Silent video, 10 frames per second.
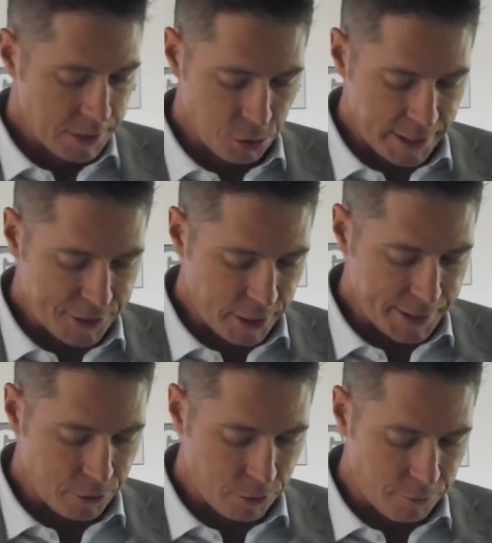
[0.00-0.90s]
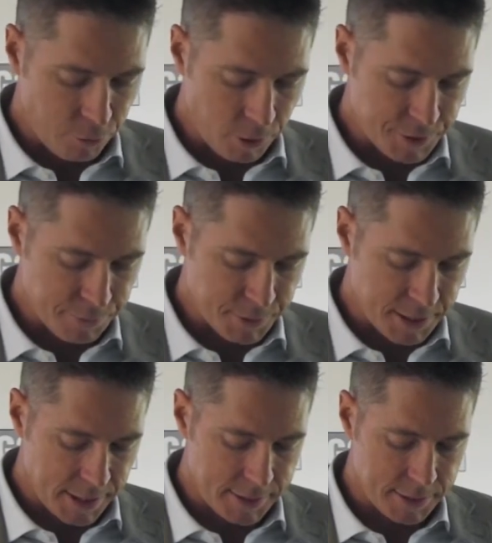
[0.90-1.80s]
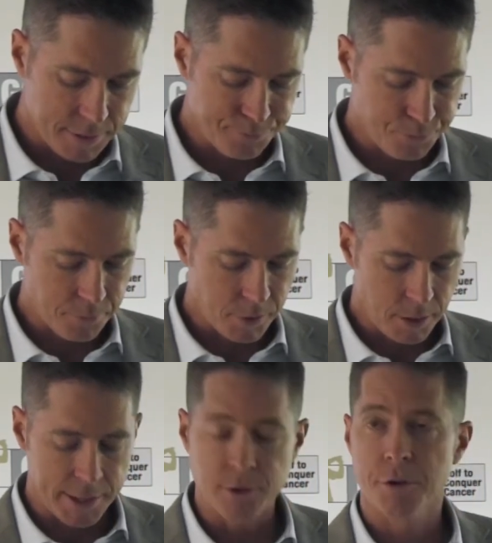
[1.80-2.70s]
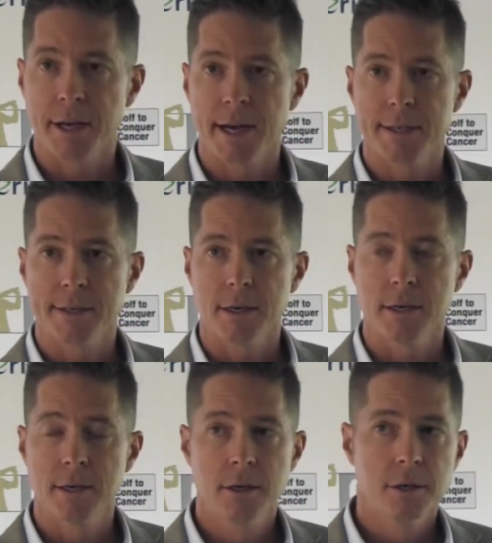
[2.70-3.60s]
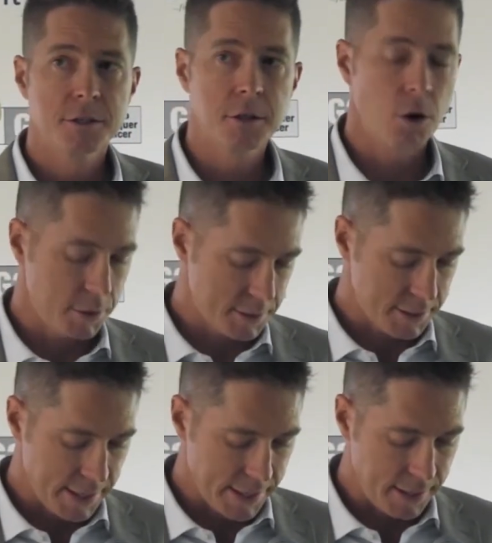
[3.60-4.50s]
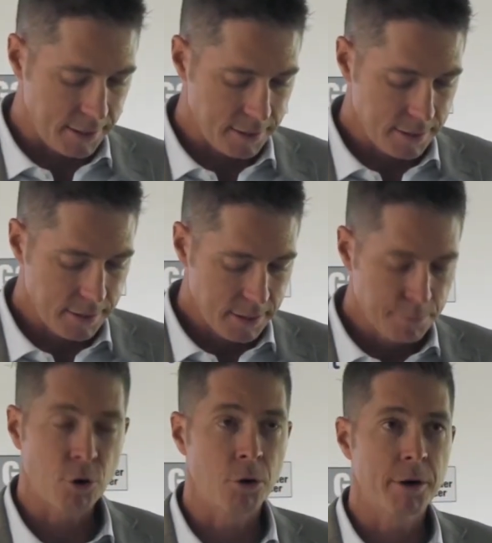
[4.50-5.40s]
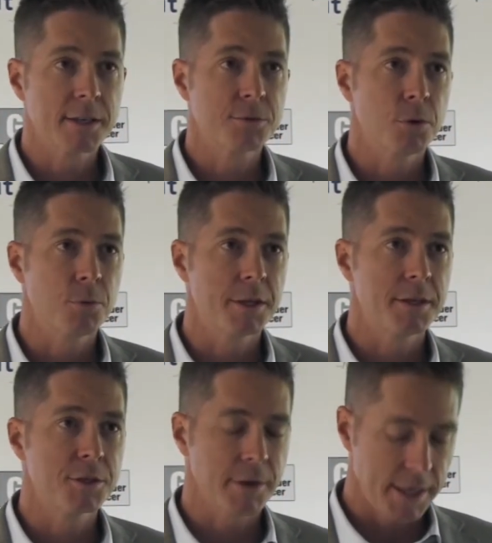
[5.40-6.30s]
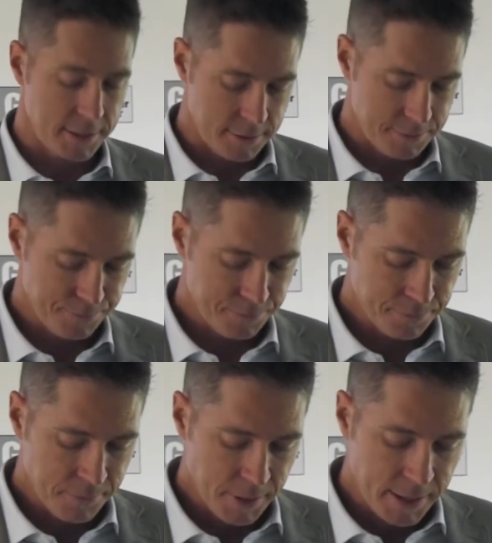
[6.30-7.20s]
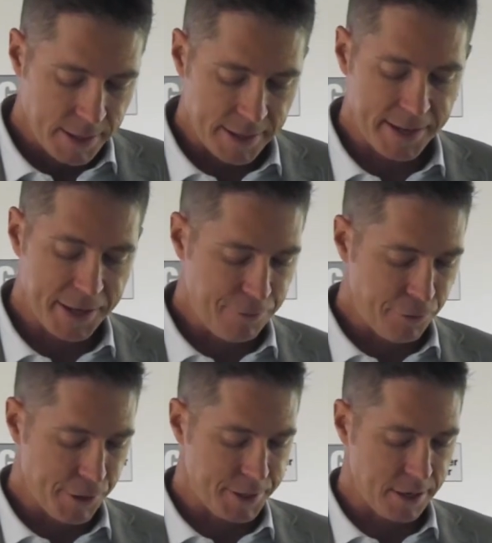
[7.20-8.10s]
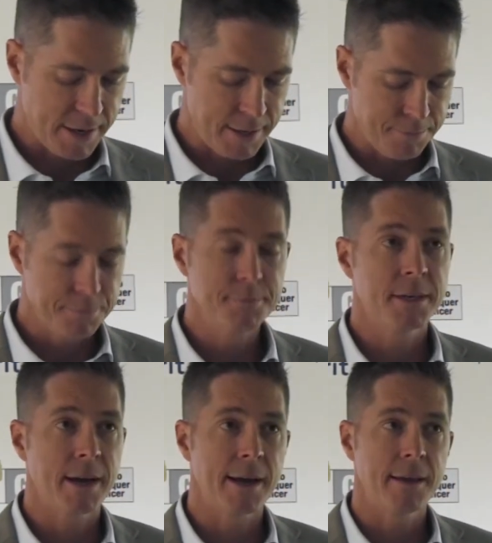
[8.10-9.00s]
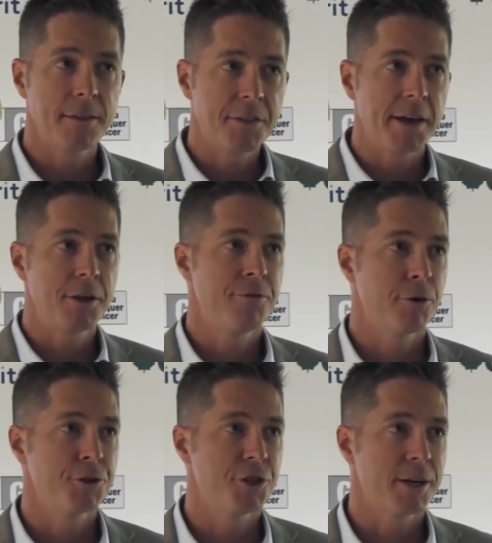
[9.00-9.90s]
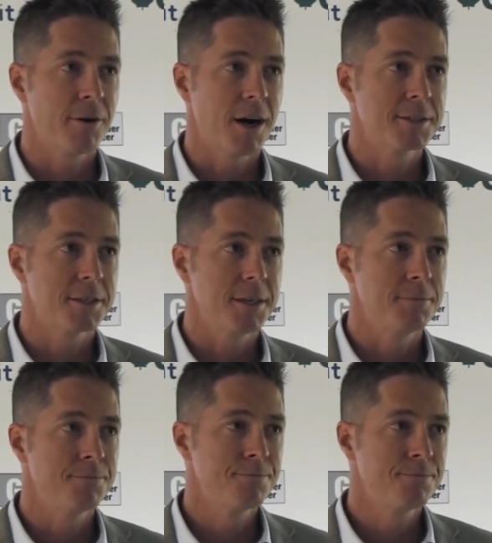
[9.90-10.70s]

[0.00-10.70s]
So like trying to grow a forest from seeds, I know that slow and steady progress will win this race. And I thank you for your time, and I thank you for your generosity.